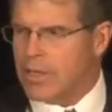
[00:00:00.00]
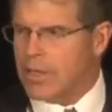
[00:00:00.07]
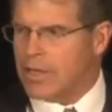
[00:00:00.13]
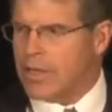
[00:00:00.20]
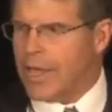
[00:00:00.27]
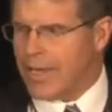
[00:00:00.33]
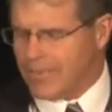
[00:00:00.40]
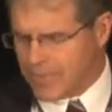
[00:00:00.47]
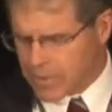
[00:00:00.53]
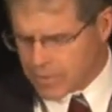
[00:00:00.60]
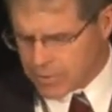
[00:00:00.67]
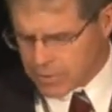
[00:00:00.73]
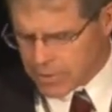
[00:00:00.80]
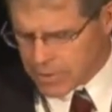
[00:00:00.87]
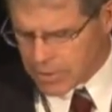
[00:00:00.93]
and
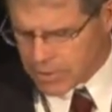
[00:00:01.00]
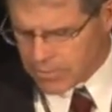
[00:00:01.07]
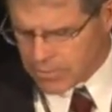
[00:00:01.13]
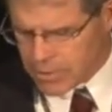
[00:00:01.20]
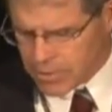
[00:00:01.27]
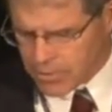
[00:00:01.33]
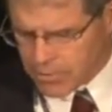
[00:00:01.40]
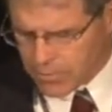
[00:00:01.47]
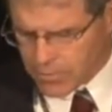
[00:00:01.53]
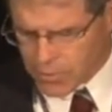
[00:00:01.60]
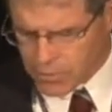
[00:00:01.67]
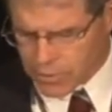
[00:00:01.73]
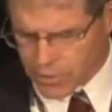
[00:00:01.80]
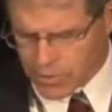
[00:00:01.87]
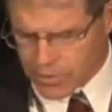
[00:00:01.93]
advocacy into the
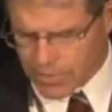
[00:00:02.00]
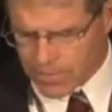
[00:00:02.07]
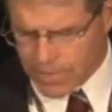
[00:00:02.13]
future.